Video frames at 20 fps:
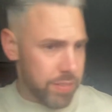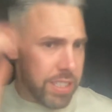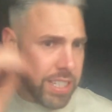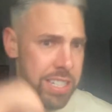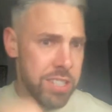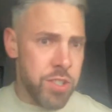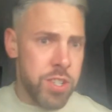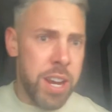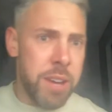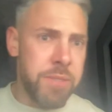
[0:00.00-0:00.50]

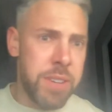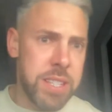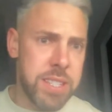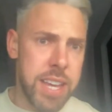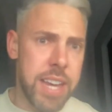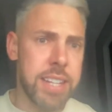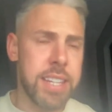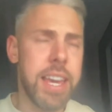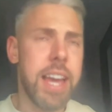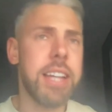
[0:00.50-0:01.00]
And Japhet
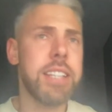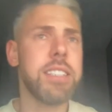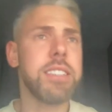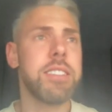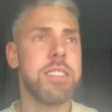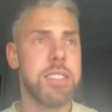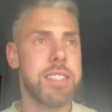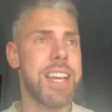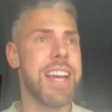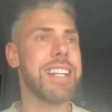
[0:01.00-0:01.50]

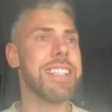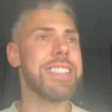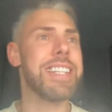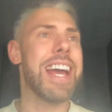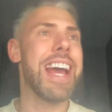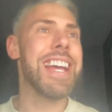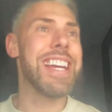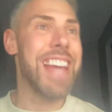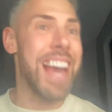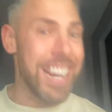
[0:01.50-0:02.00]

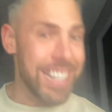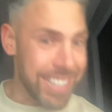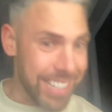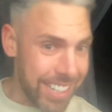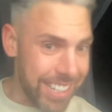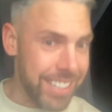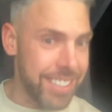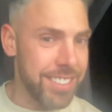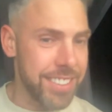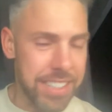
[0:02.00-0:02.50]

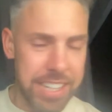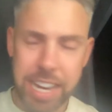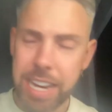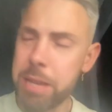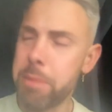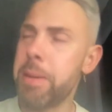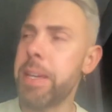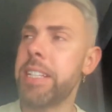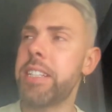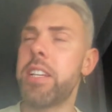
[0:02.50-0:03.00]
Tanganga
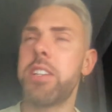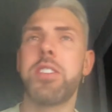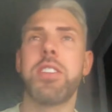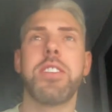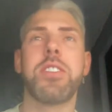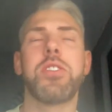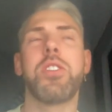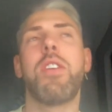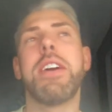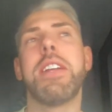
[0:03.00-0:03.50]
came in to
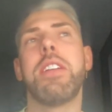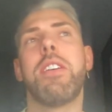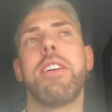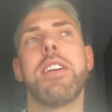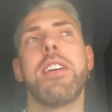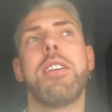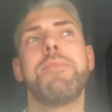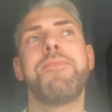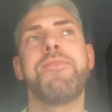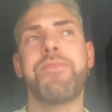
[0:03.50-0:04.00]
the starting
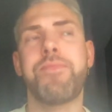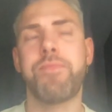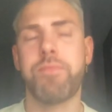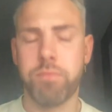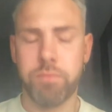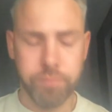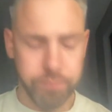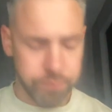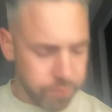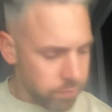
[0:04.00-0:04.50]
lineup
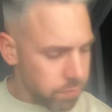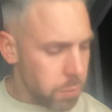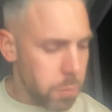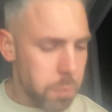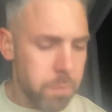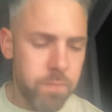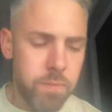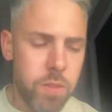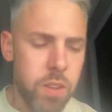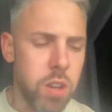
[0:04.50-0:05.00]

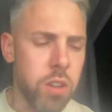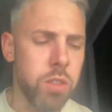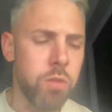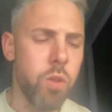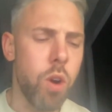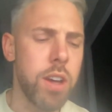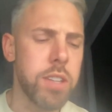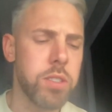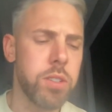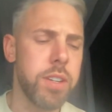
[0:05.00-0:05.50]
on the
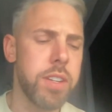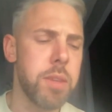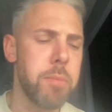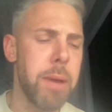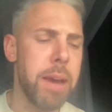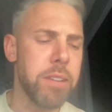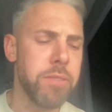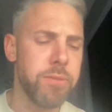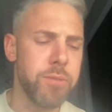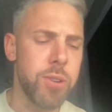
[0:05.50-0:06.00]
right side of the
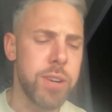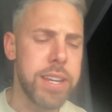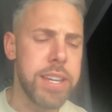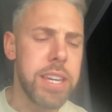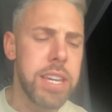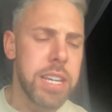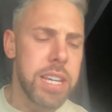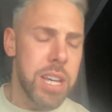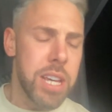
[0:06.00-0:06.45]
back three.